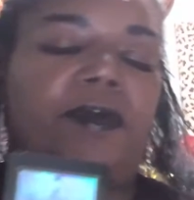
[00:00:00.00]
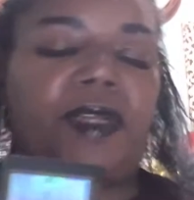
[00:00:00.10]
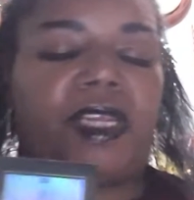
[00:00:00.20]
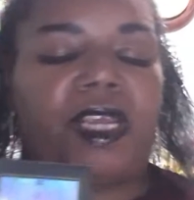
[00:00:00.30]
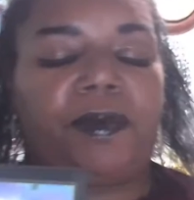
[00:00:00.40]
them
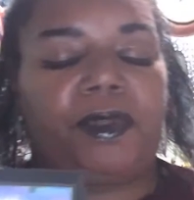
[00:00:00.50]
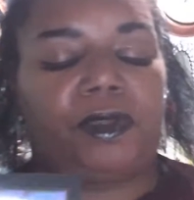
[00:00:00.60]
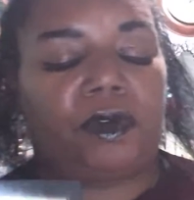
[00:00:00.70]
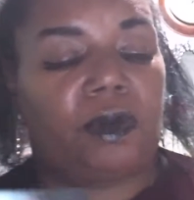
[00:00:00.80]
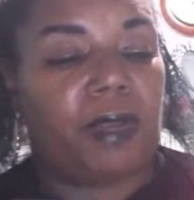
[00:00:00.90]
and kick them and
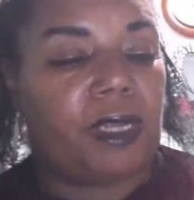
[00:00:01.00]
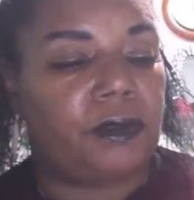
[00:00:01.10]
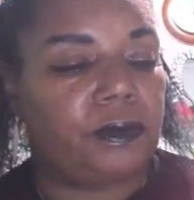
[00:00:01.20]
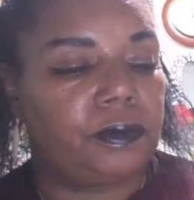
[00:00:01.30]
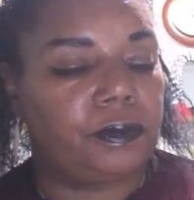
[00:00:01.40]
throw them
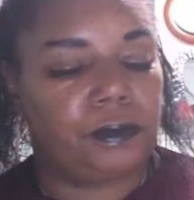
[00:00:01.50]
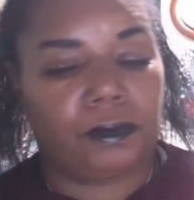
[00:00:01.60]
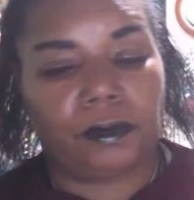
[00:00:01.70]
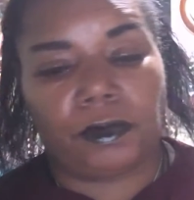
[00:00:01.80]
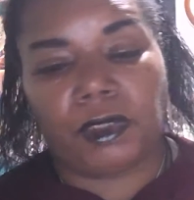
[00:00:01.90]
out.
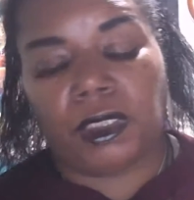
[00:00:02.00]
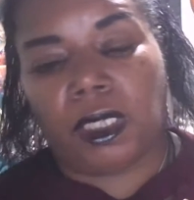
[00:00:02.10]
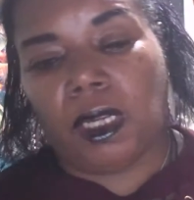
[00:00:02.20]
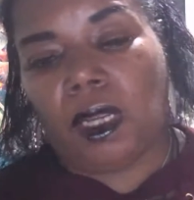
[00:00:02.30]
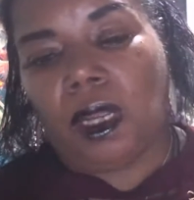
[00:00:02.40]

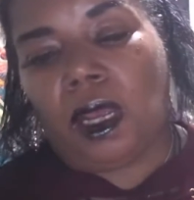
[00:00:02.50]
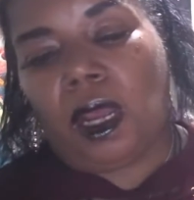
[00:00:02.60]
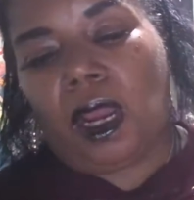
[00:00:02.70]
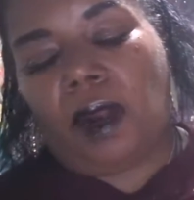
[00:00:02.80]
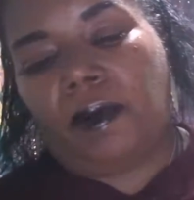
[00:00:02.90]

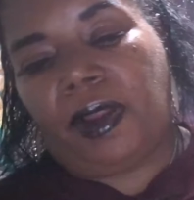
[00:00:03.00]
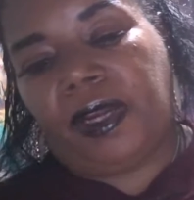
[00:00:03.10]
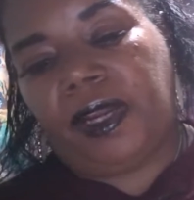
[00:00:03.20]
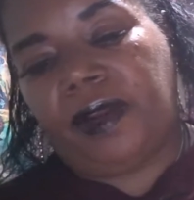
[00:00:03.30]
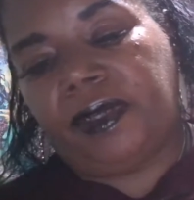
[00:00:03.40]
All right,
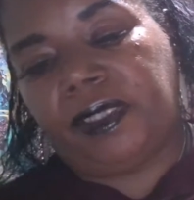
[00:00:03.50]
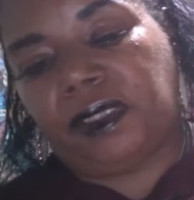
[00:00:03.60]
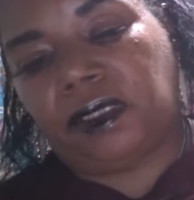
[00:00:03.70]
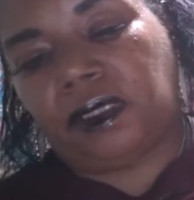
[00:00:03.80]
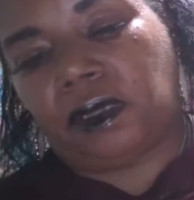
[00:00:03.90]
Aries.
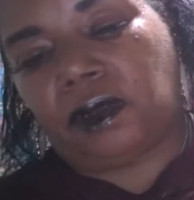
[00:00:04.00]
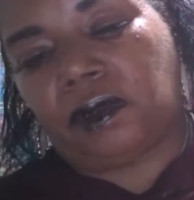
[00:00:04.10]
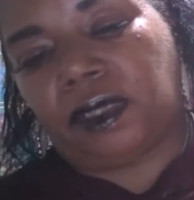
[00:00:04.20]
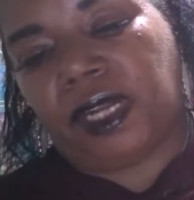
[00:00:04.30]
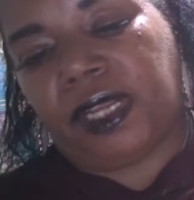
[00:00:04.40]

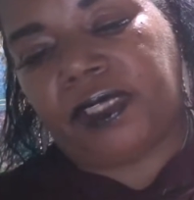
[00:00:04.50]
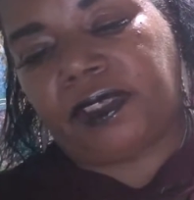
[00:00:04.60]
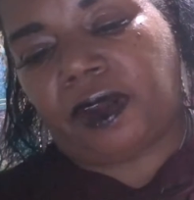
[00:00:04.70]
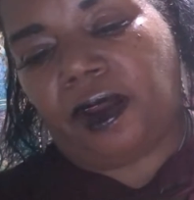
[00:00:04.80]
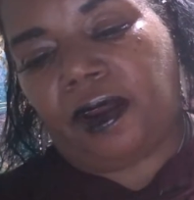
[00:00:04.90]
So the next
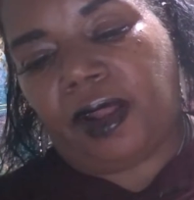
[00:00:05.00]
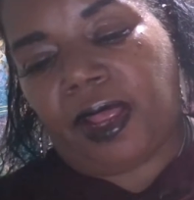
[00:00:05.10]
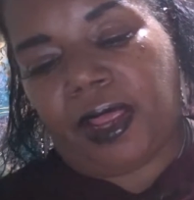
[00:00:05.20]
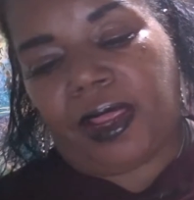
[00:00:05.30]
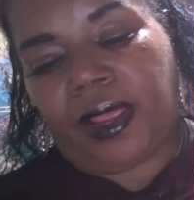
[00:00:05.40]
card
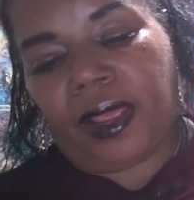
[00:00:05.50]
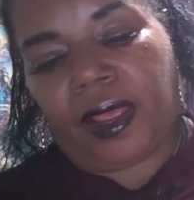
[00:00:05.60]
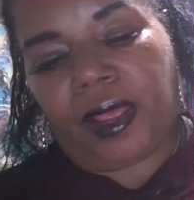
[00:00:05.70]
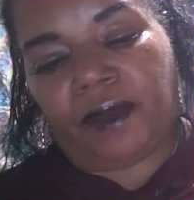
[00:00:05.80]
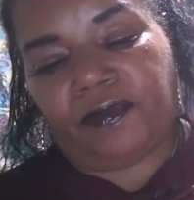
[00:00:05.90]
I
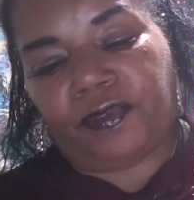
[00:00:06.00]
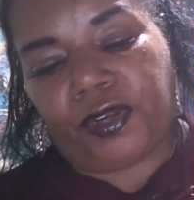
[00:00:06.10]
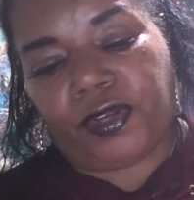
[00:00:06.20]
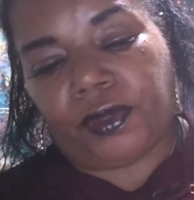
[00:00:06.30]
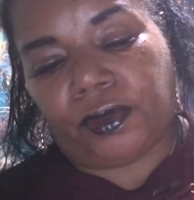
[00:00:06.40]
have for
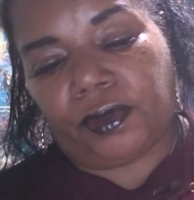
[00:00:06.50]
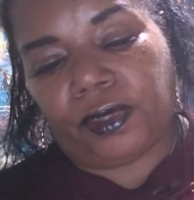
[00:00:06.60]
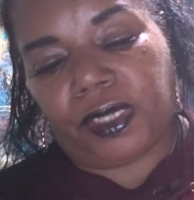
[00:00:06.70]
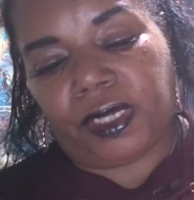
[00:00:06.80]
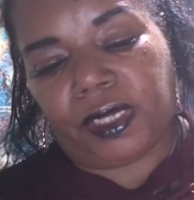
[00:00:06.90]
you
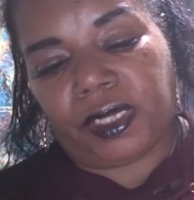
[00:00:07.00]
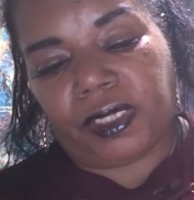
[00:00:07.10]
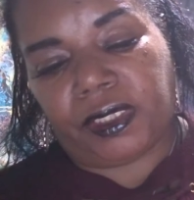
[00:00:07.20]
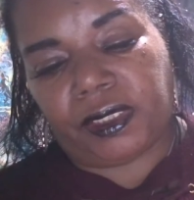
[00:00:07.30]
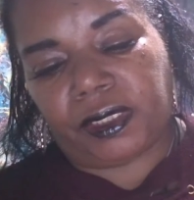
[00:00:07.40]

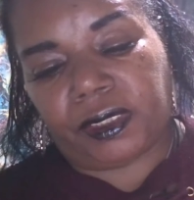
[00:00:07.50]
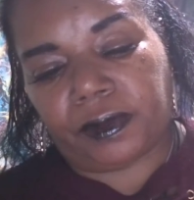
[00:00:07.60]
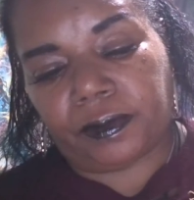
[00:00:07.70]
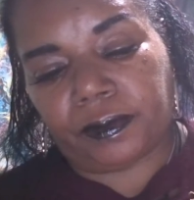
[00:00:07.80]
is